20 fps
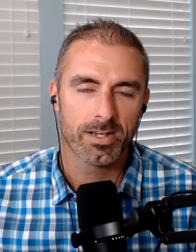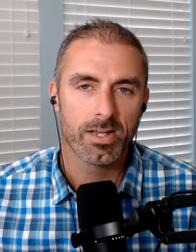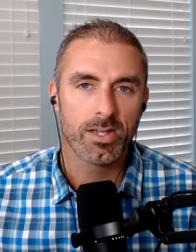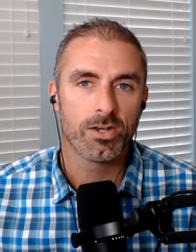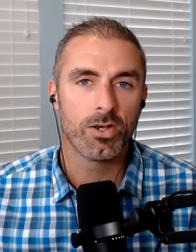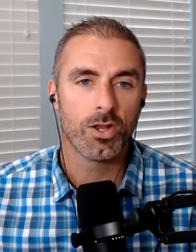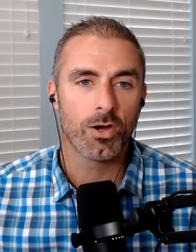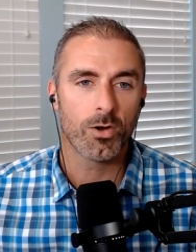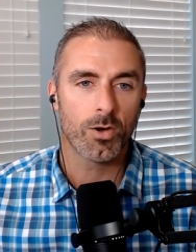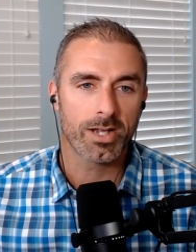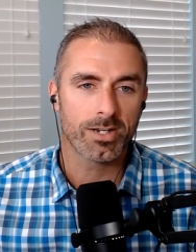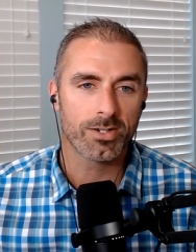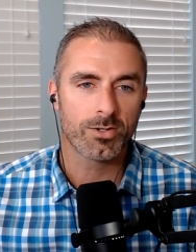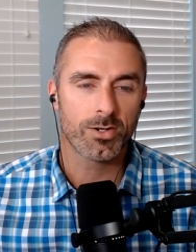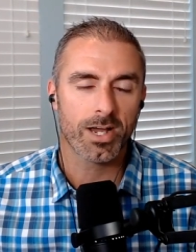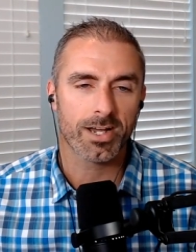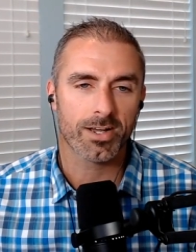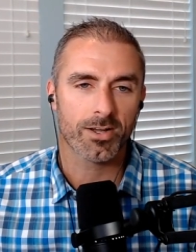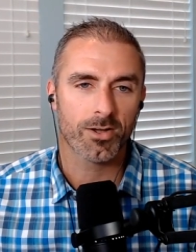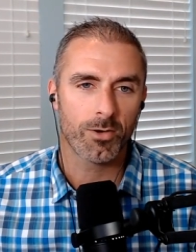No, I do
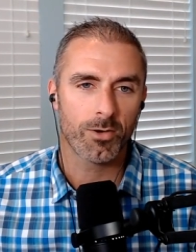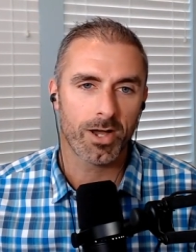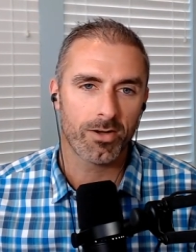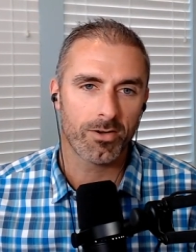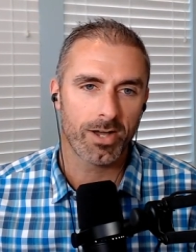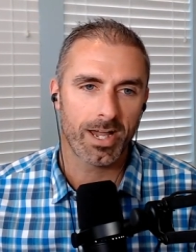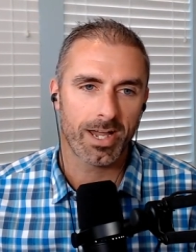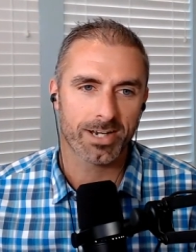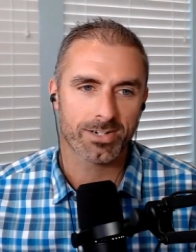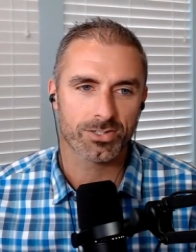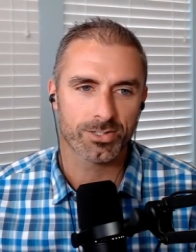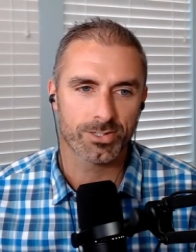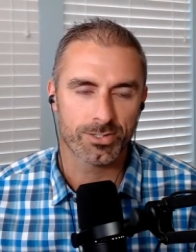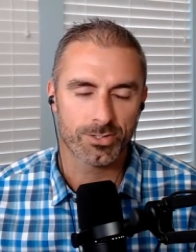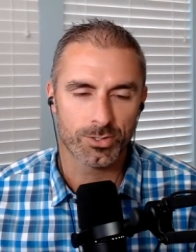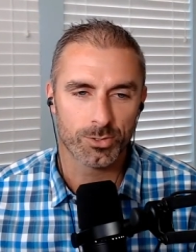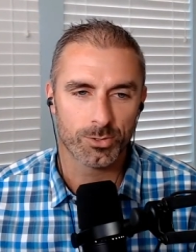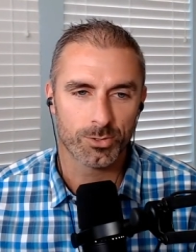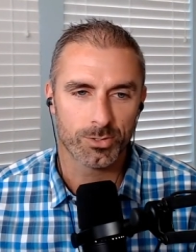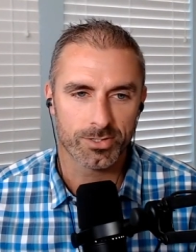not go out actually
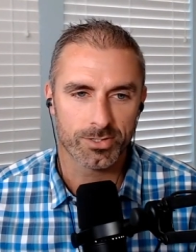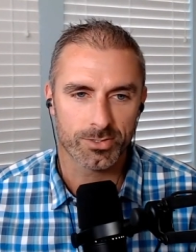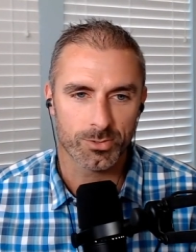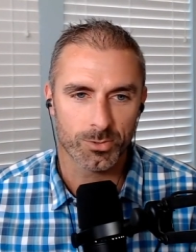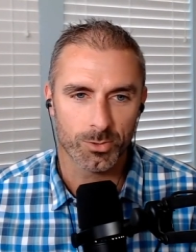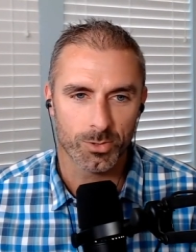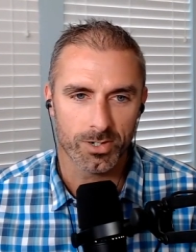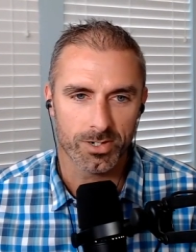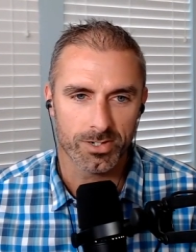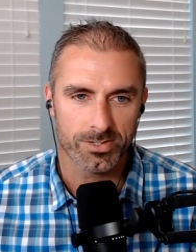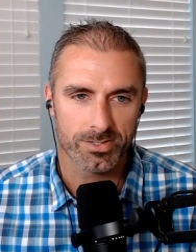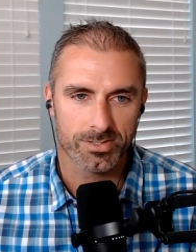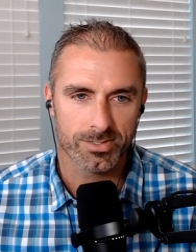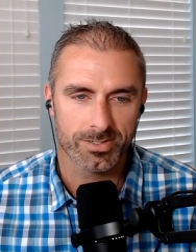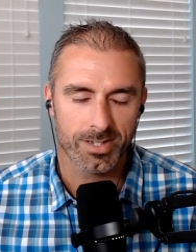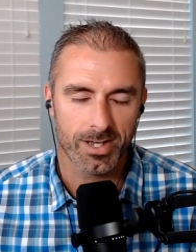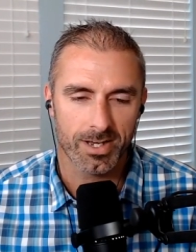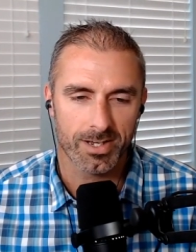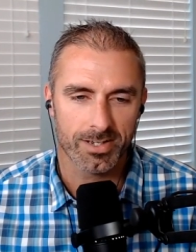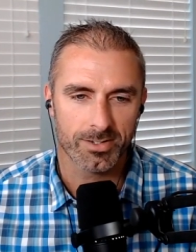to the stores.
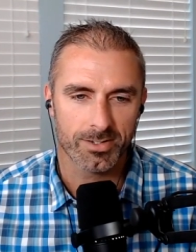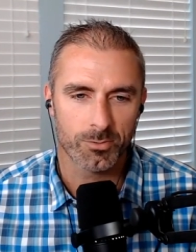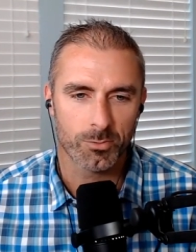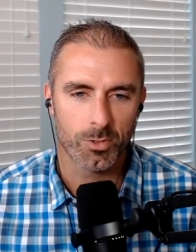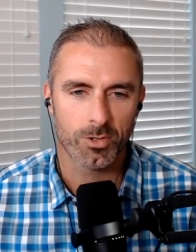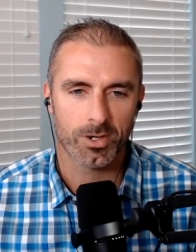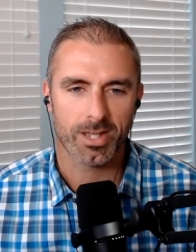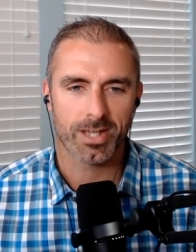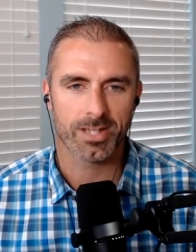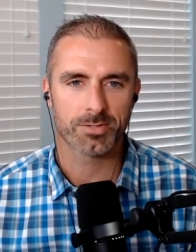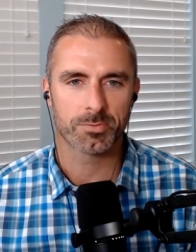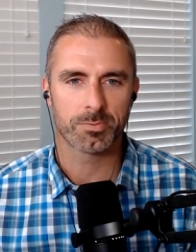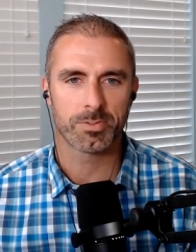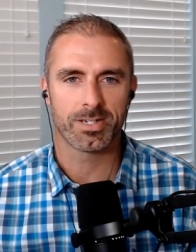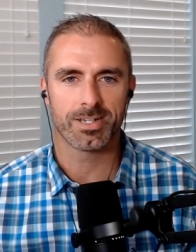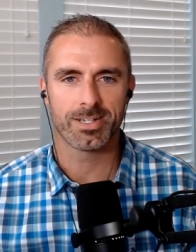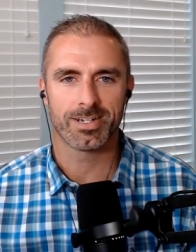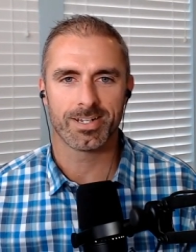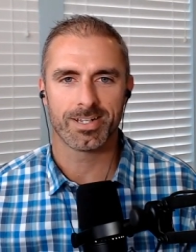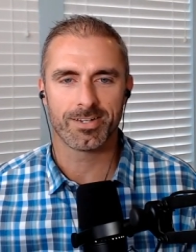You won't catch me
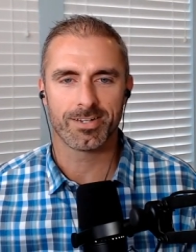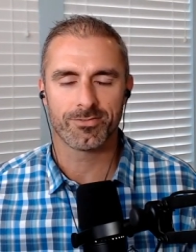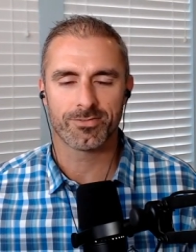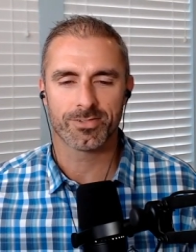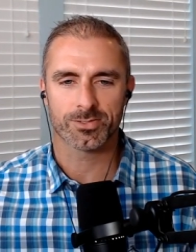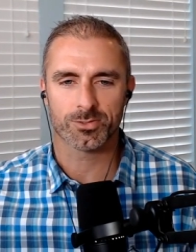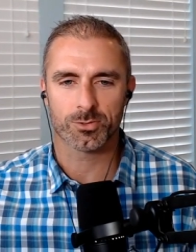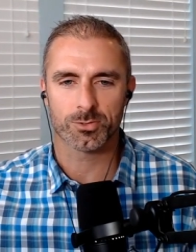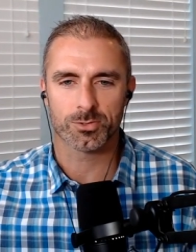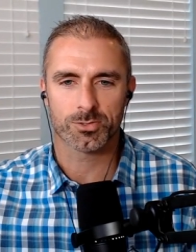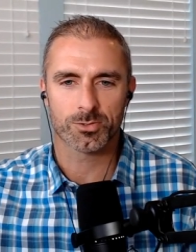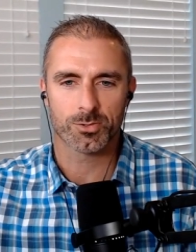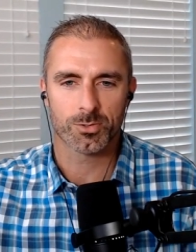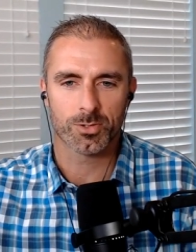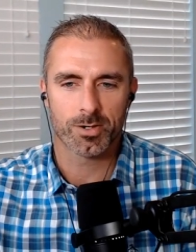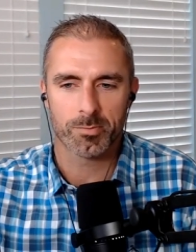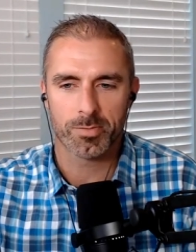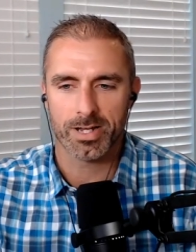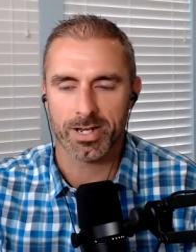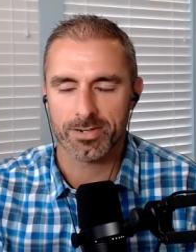in any physical store
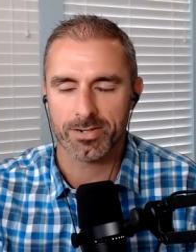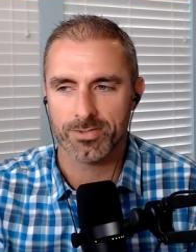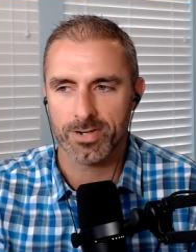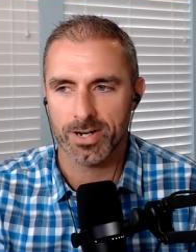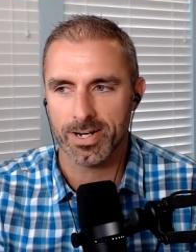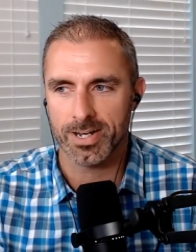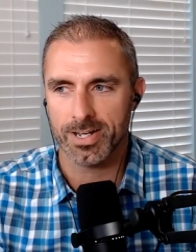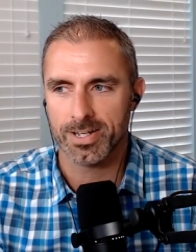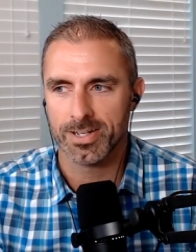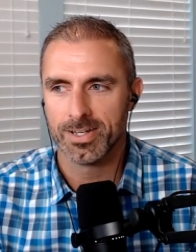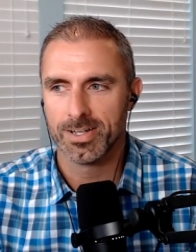on Black Friday.